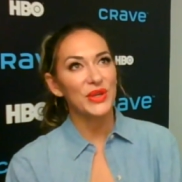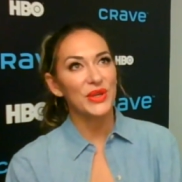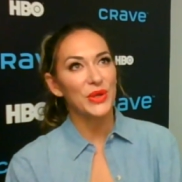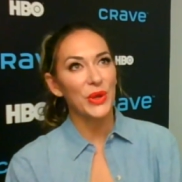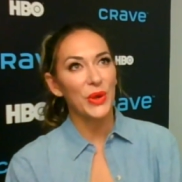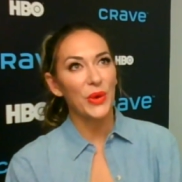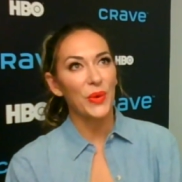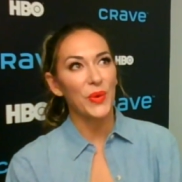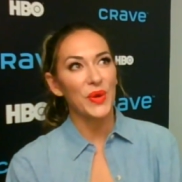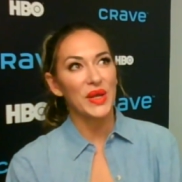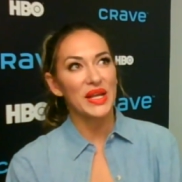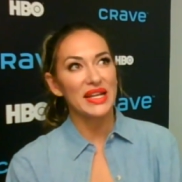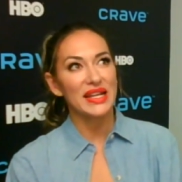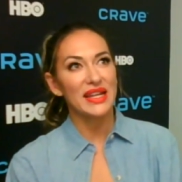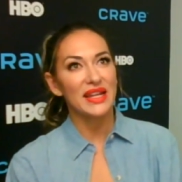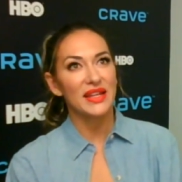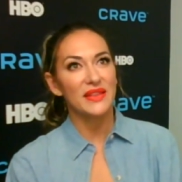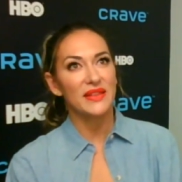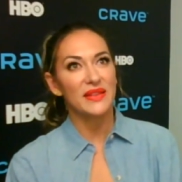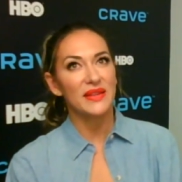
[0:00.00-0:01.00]
you know,
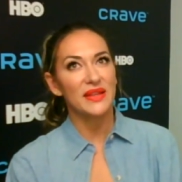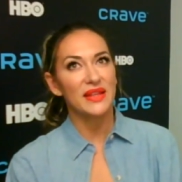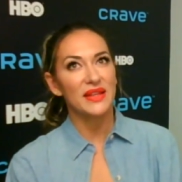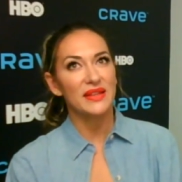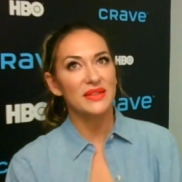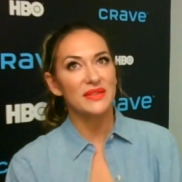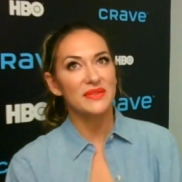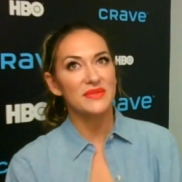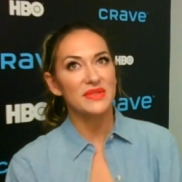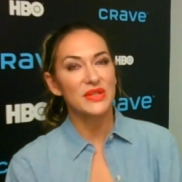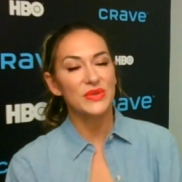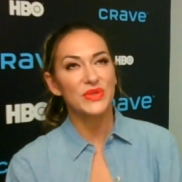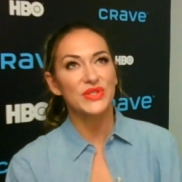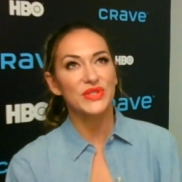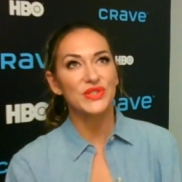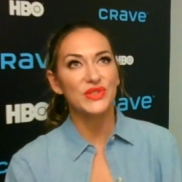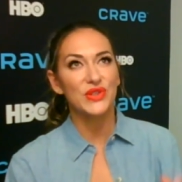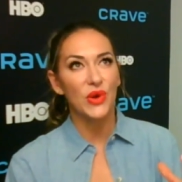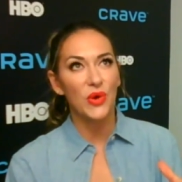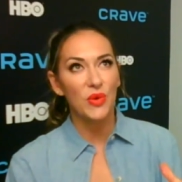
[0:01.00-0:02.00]

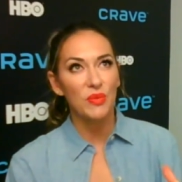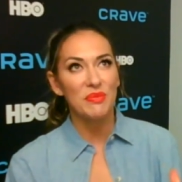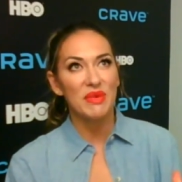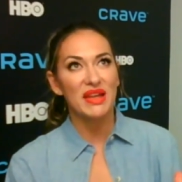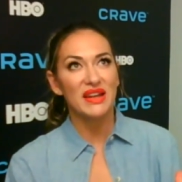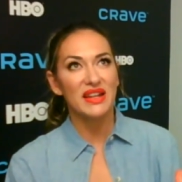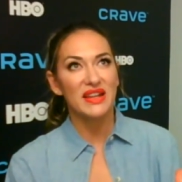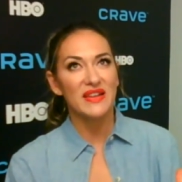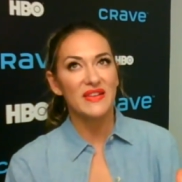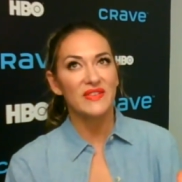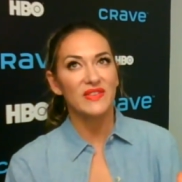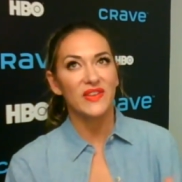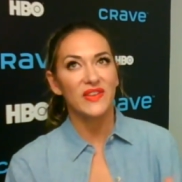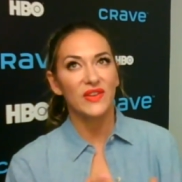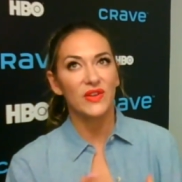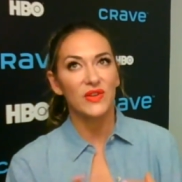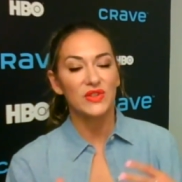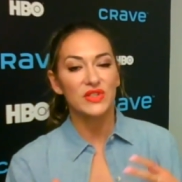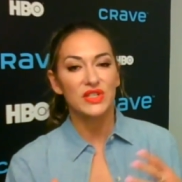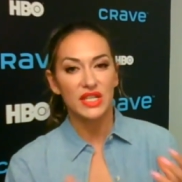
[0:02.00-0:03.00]
there's so many
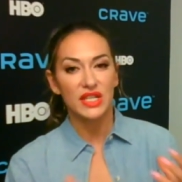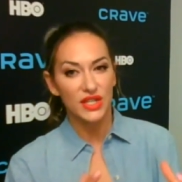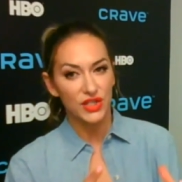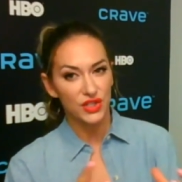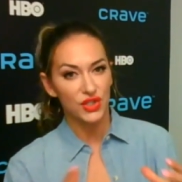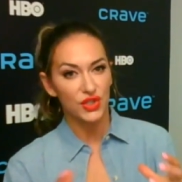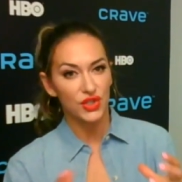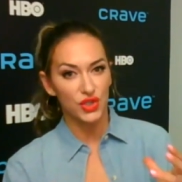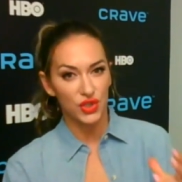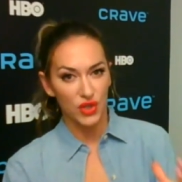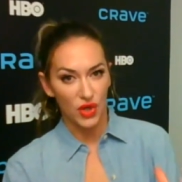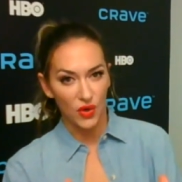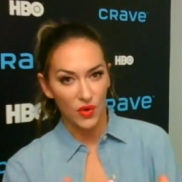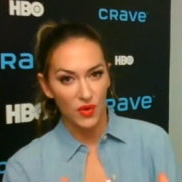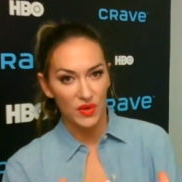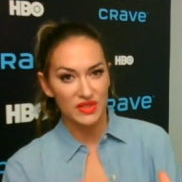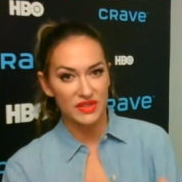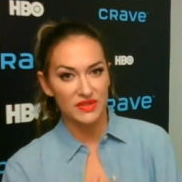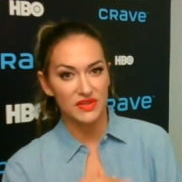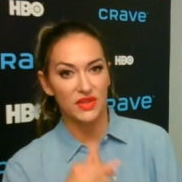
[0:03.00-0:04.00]
little niche
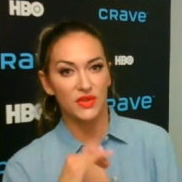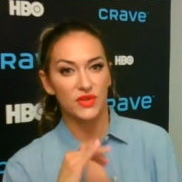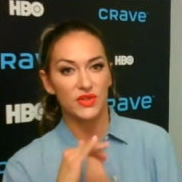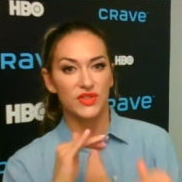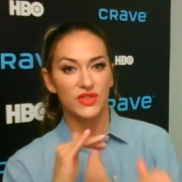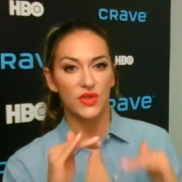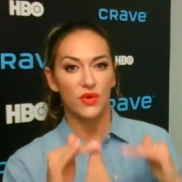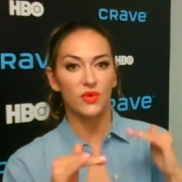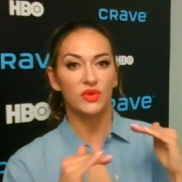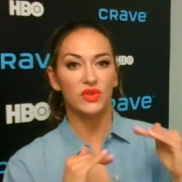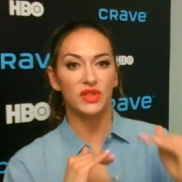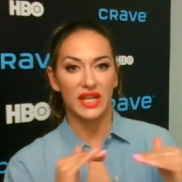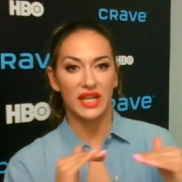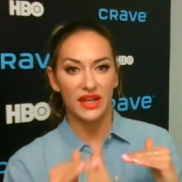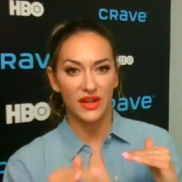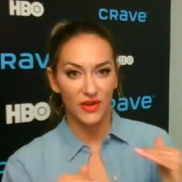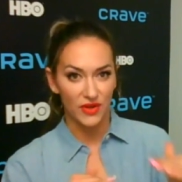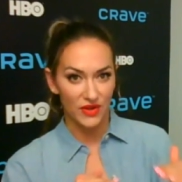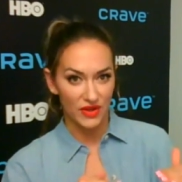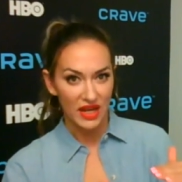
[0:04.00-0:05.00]
jokes that are so
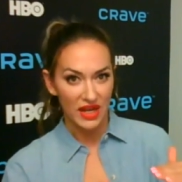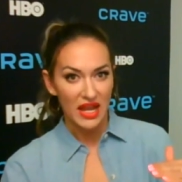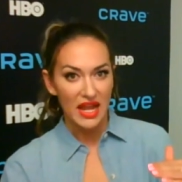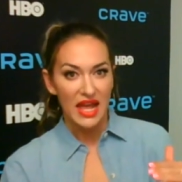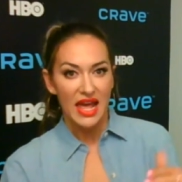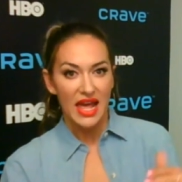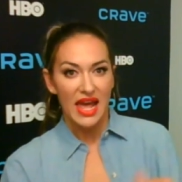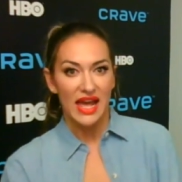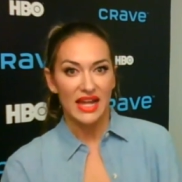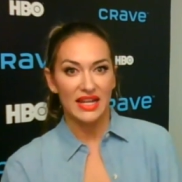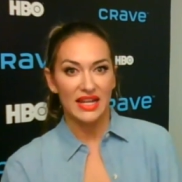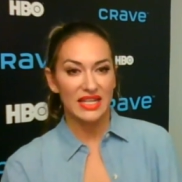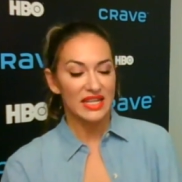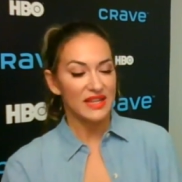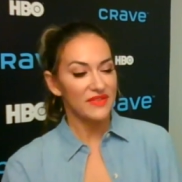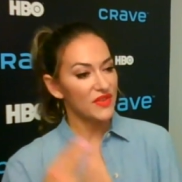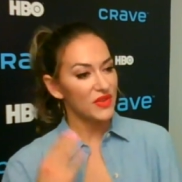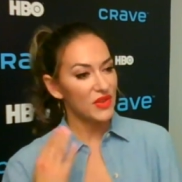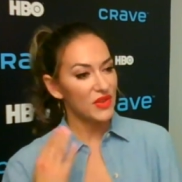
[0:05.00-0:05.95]
layered. And even